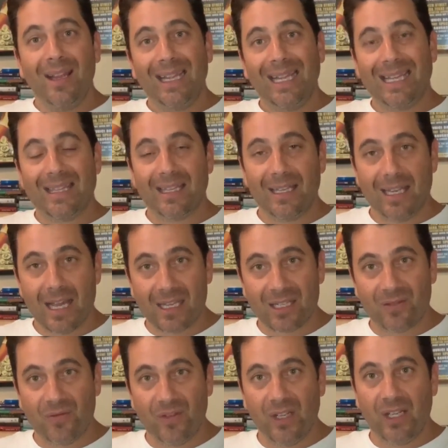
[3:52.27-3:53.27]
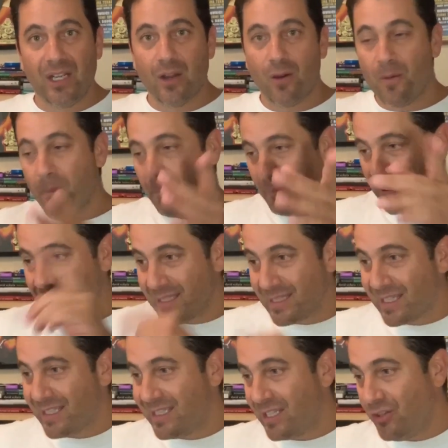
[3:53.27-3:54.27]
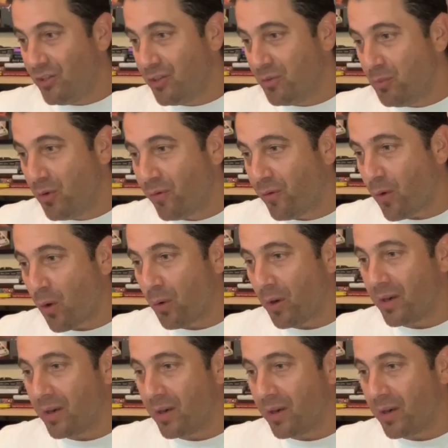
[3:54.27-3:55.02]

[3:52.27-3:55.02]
in the next video. But let's continue to move forward.